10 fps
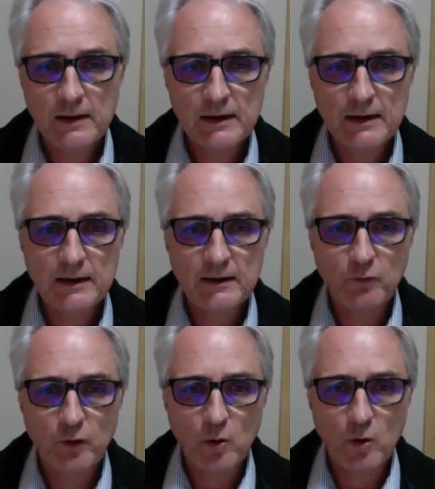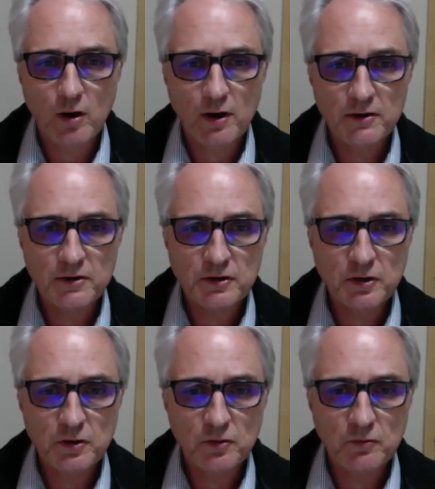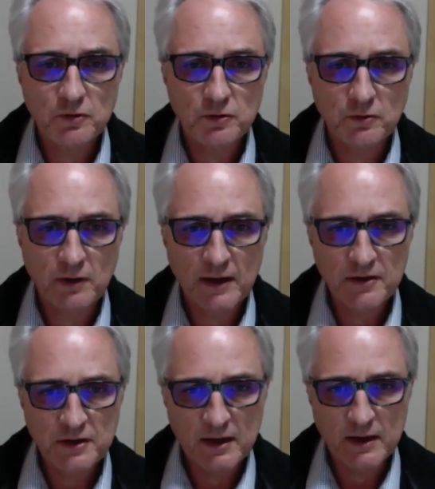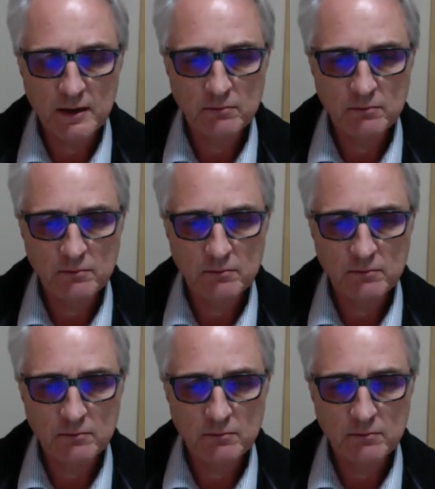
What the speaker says: requires you to undertake